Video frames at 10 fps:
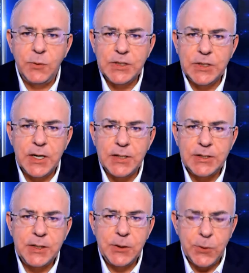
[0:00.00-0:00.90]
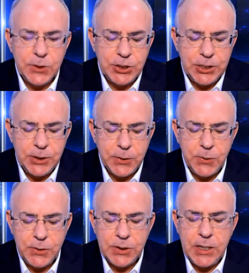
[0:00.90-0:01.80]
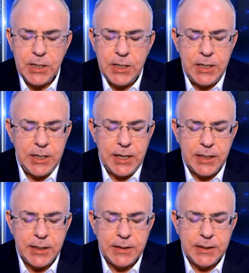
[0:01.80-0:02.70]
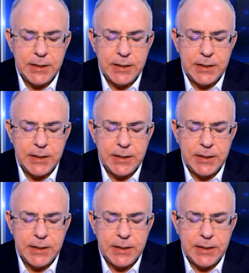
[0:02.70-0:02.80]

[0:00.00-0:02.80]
Wisconsin Christian News, and